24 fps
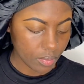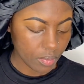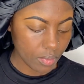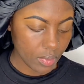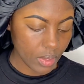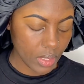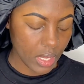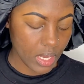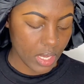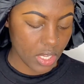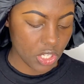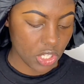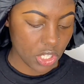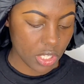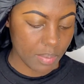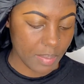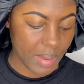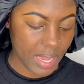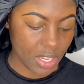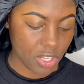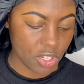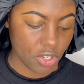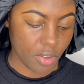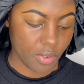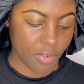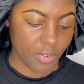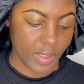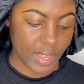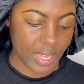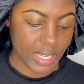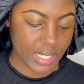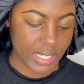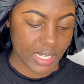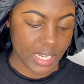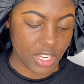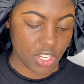It just makes your face
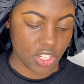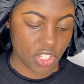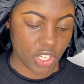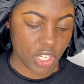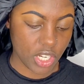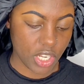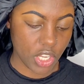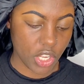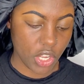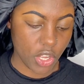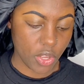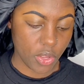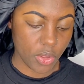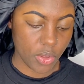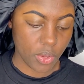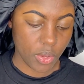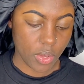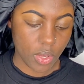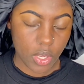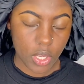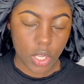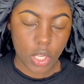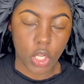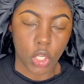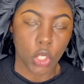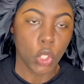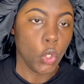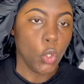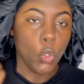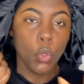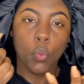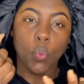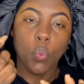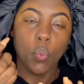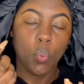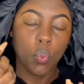literally go,
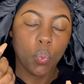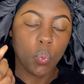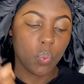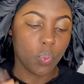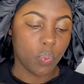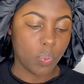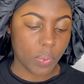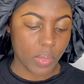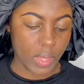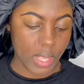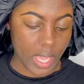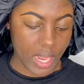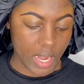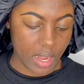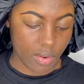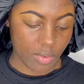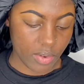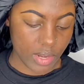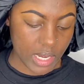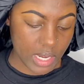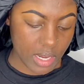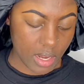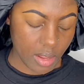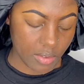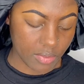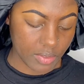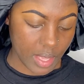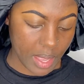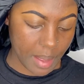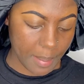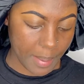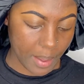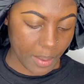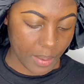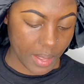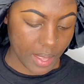and I really love that
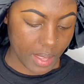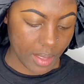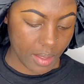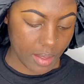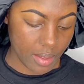about it.